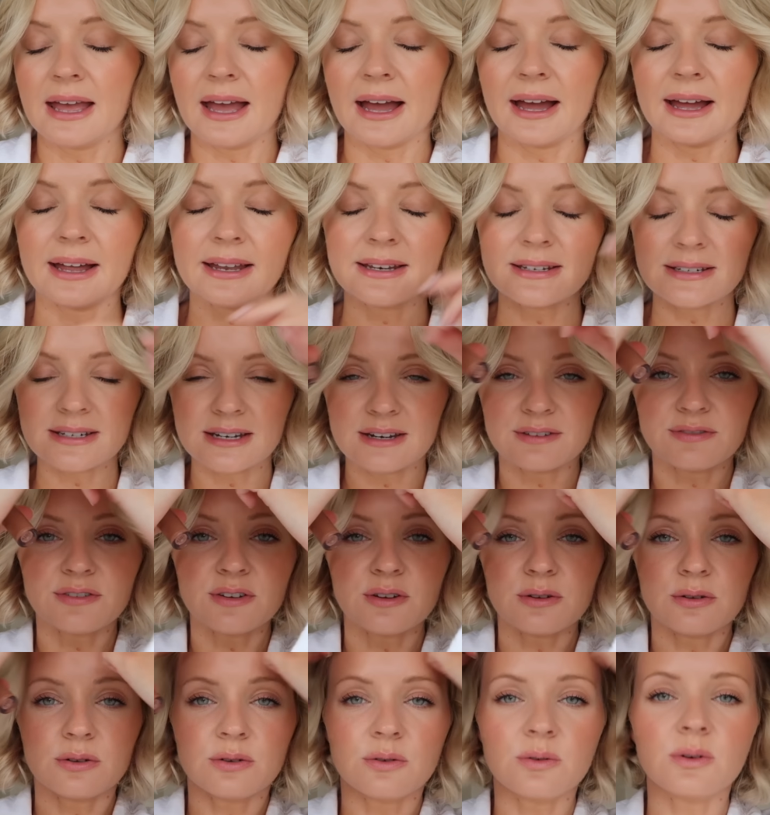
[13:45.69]
And if
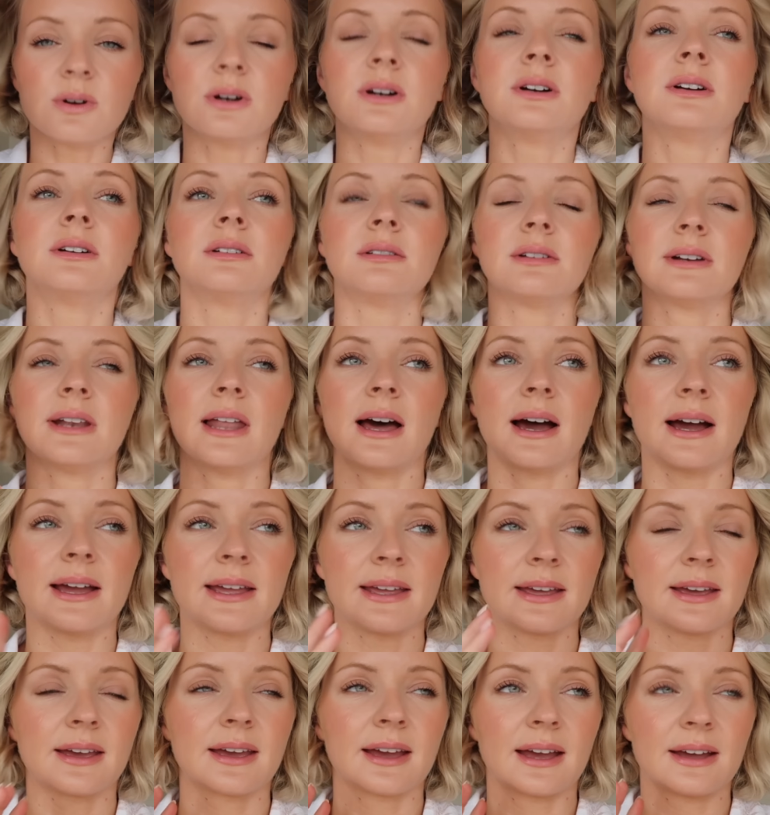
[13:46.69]
you
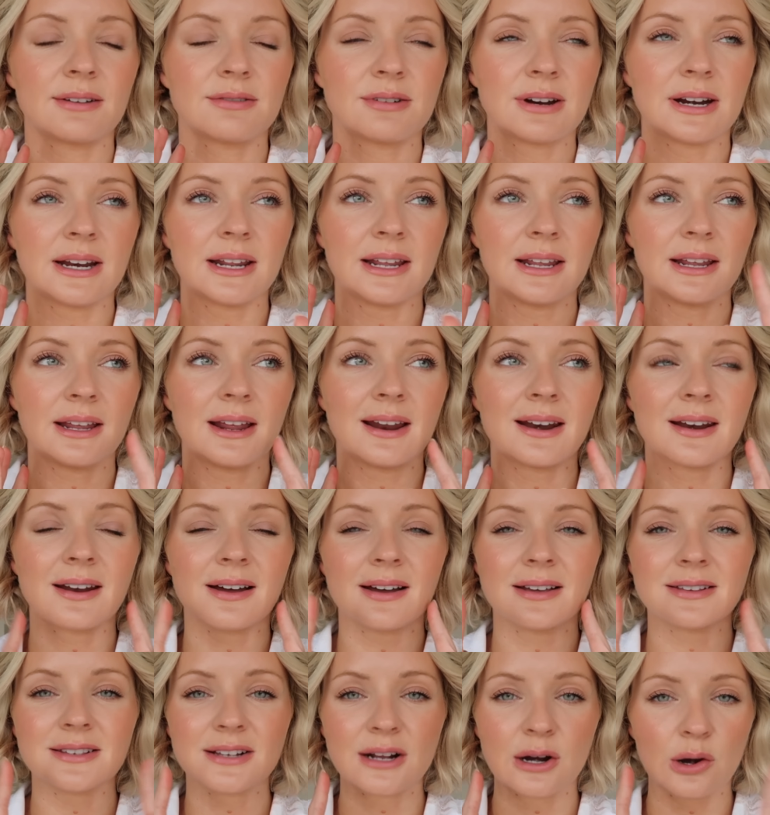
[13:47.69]
like a really
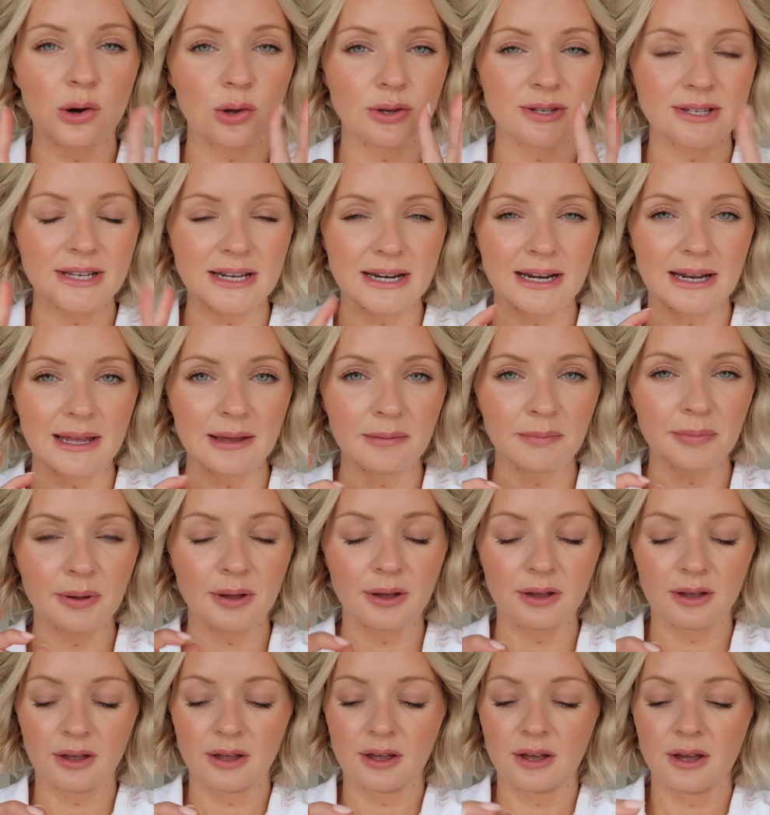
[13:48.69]
nice glossy lip,
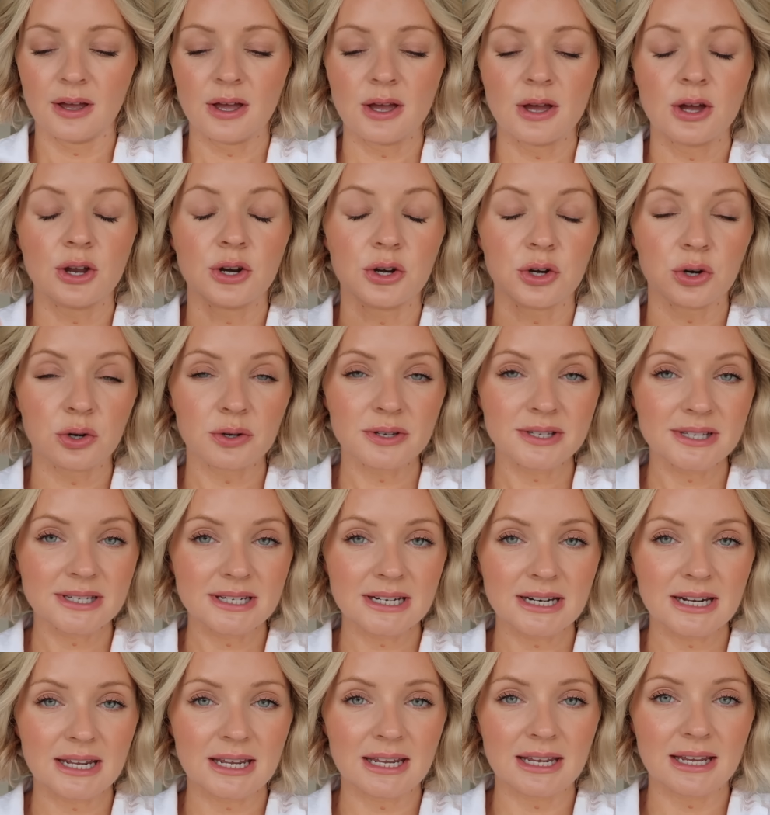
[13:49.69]
not
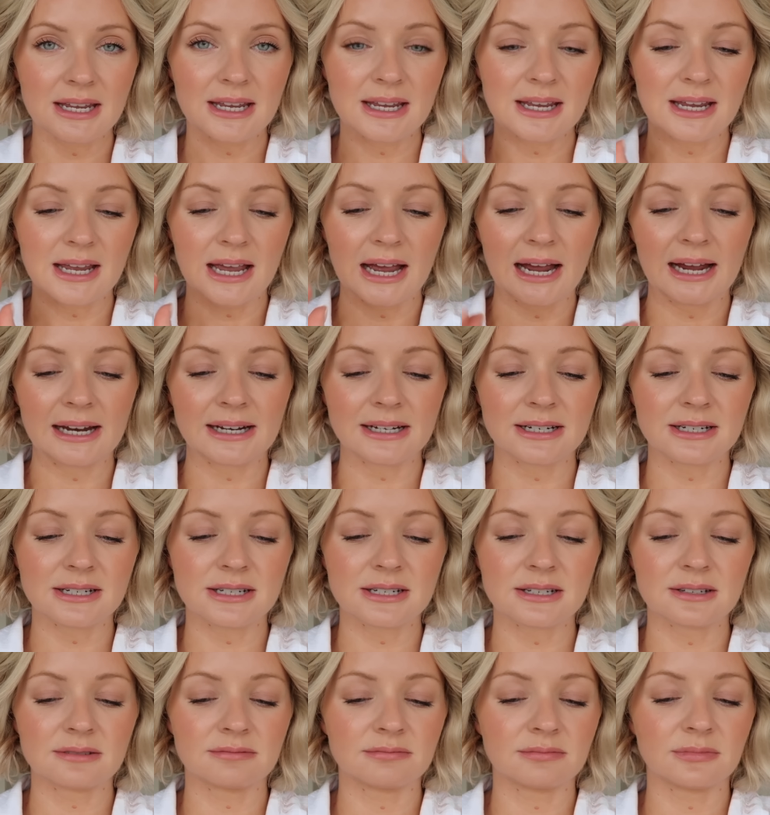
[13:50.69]
sticky
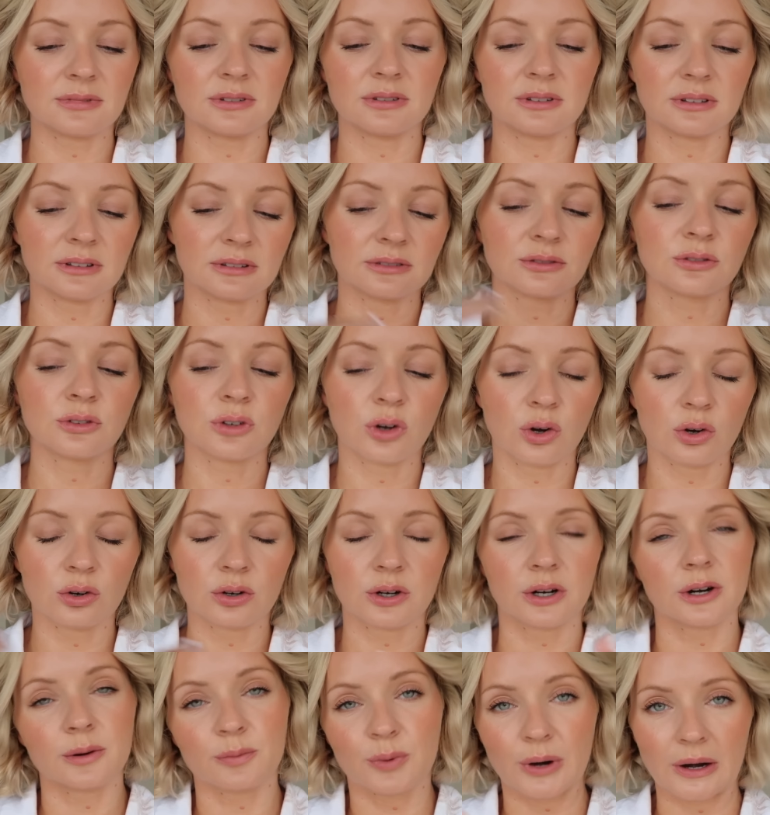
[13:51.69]
and not
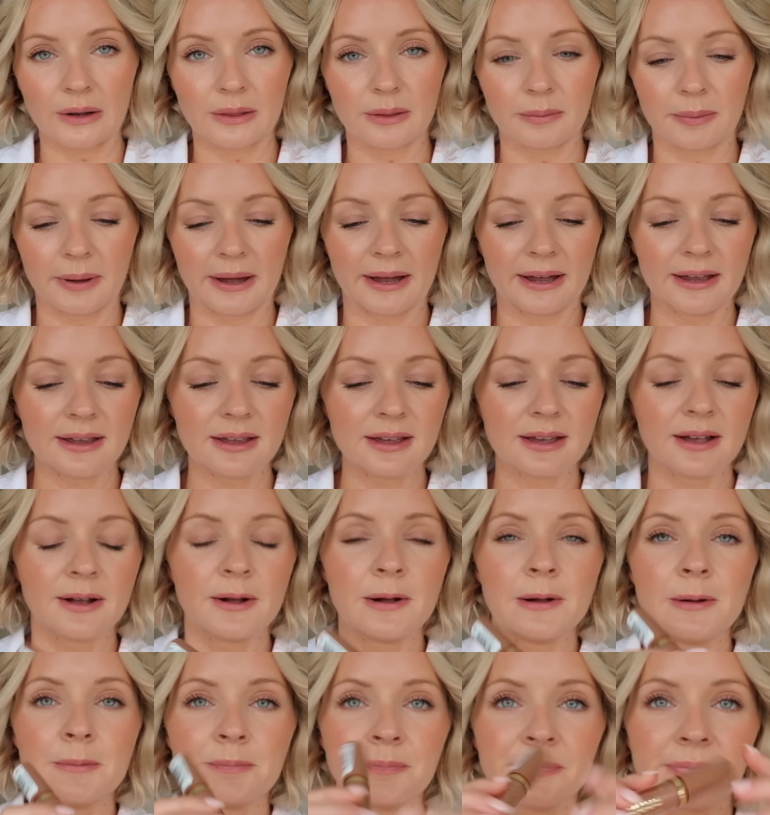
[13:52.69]
gonna break the bank,
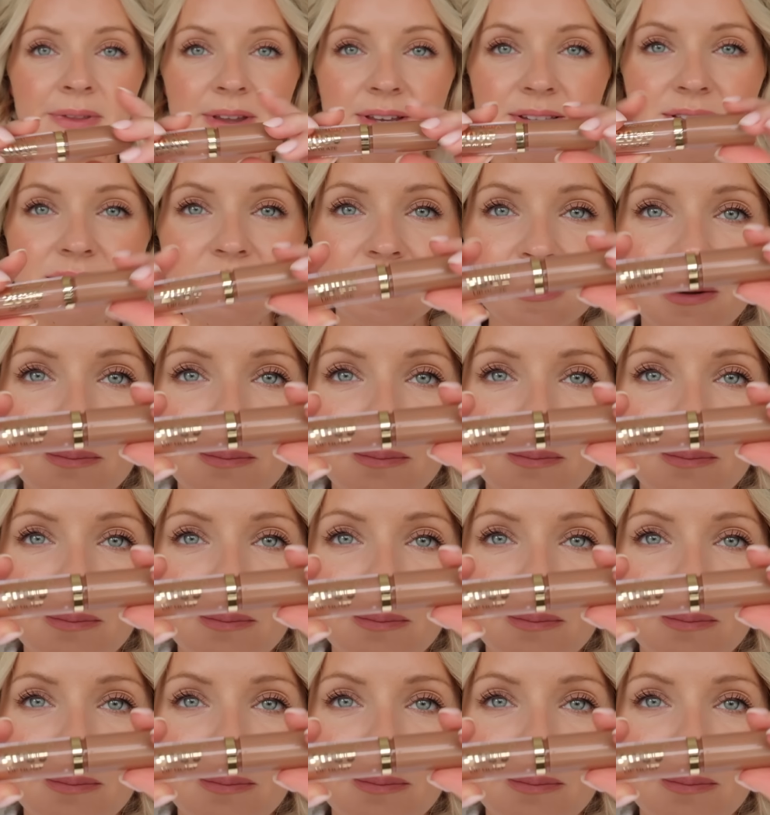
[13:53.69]
this is